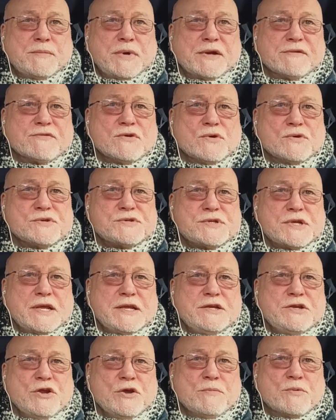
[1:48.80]
But of course, a
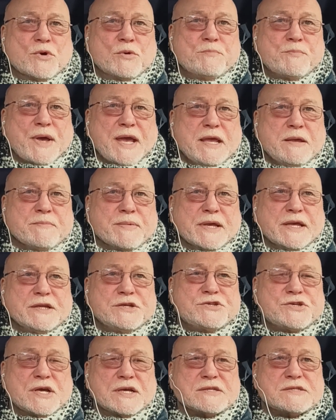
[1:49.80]
newborn baby
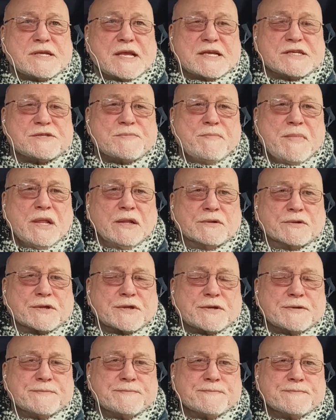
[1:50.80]
just has
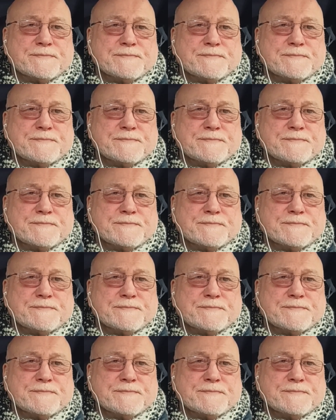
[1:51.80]
milk.